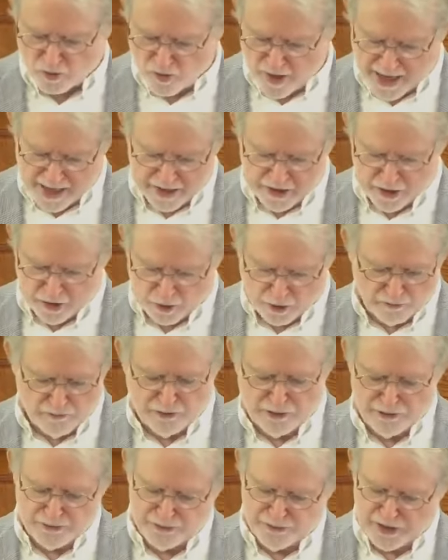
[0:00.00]
surrender
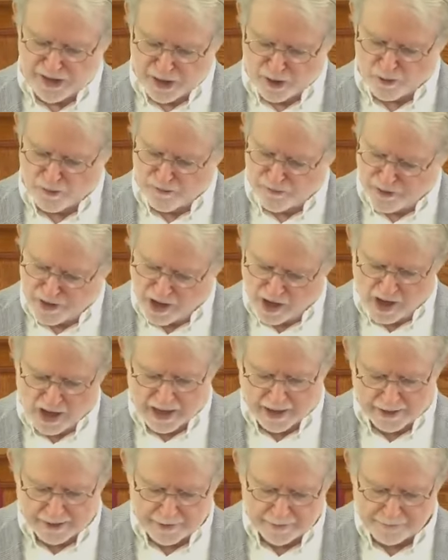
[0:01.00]
of the fear of
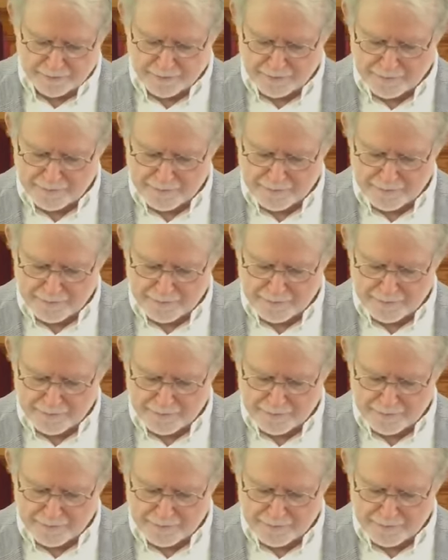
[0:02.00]
God.